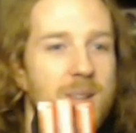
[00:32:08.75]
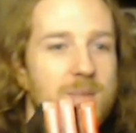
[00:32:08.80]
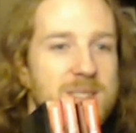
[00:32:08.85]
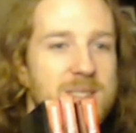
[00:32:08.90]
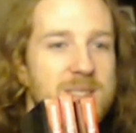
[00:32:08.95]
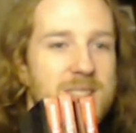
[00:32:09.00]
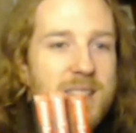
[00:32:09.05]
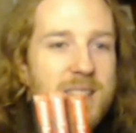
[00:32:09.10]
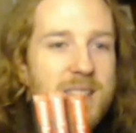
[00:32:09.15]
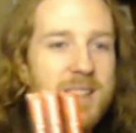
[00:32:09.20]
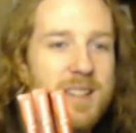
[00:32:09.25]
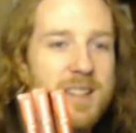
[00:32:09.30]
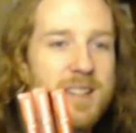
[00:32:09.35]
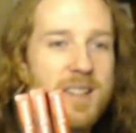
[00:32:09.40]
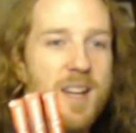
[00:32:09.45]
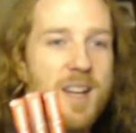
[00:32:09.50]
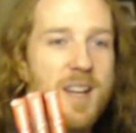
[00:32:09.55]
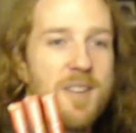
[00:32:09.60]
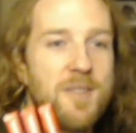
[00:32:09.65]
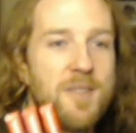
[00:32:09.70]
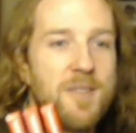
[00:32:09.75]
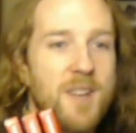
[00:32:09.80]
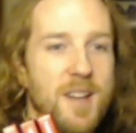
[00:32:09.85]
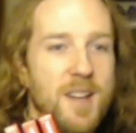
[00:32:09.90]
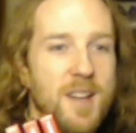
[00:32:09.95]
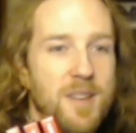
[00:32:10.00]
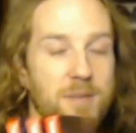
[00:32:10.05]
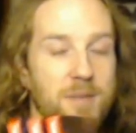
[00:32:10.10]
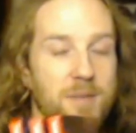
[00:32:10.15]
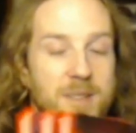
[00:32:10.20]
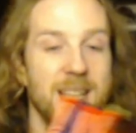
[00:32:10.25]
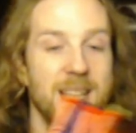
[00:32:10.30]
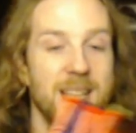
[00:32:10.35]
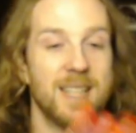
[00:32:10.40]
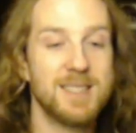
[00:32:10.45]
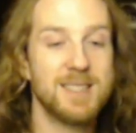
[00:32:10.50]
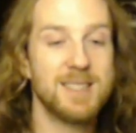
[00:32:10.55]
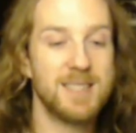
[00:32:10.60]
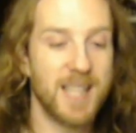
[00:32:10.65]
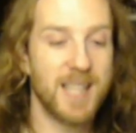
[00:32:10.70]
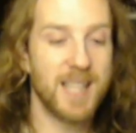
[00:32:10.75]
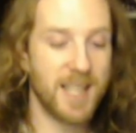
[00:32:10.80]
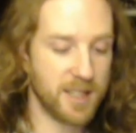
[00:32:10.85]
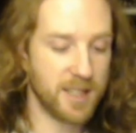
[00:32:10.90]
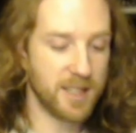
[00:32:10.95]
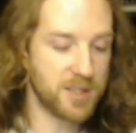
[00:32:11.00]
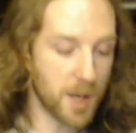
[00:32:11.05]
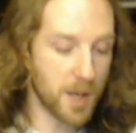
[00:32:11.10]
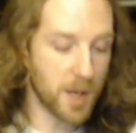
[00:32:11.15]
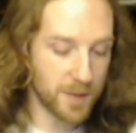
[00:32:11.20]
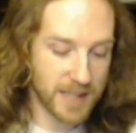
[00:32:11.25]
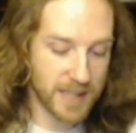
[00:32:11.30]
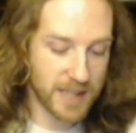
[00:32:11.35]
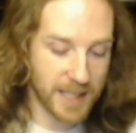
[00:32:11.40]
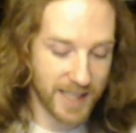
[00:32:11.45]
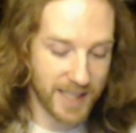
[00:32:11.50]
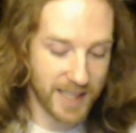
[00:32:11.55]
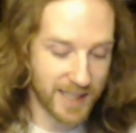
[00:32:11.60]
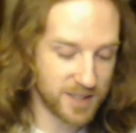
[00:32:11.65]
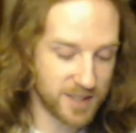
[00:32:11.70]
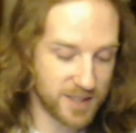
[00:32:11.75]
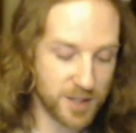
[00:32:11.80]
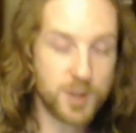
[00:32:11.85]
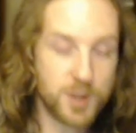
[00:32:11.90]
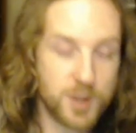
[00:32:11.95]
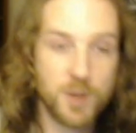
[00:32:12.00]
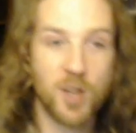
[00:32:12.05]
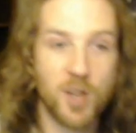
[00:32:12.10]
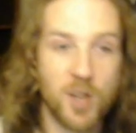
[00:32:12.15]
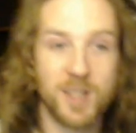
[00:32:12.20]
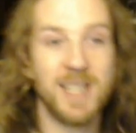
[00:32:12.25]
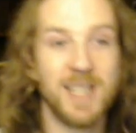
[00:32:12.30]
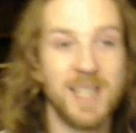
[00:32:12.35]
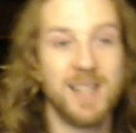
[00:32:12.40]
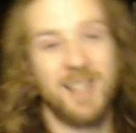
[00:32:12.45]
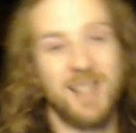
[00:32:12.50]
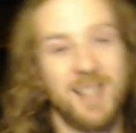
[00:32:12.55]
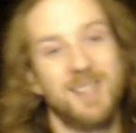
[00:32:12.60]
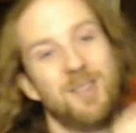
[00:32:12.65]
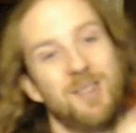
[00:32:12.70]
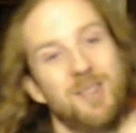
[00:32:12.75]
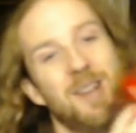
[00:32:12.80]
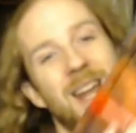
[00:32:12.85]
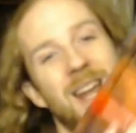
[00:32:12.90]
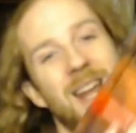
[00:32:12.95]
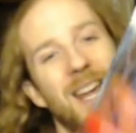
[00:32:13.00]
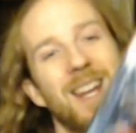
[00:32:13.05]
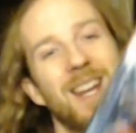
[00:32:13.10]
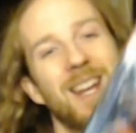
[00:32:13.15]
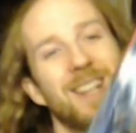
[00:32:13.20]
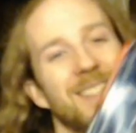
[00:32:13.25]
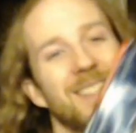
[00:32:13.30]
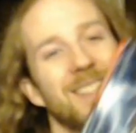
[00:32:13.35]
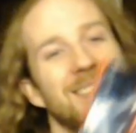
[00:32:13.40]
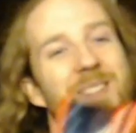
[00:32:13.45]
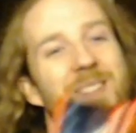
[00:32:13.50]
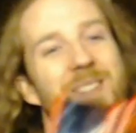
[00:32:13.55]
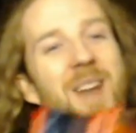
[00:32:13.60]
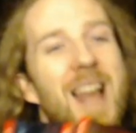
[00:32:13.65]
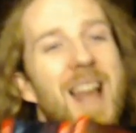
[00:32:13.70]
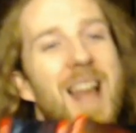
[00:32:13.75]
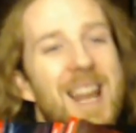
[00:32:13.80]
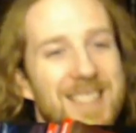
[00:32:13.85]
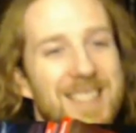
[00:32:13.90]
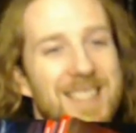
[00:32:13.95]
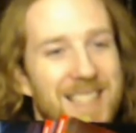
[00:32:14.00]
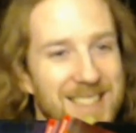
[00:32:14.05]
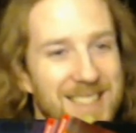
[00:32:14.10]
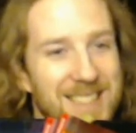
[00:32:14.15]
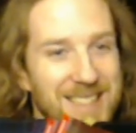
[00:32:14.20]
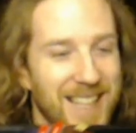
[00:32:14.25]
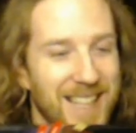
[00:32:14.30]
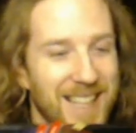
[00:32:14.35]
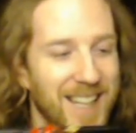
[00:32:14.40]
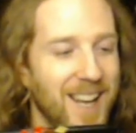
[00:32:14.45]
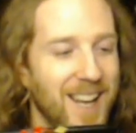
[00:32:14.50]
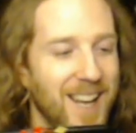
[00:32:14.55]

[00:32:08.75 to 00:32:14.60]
So if D&D, you do not need these three to play D&D.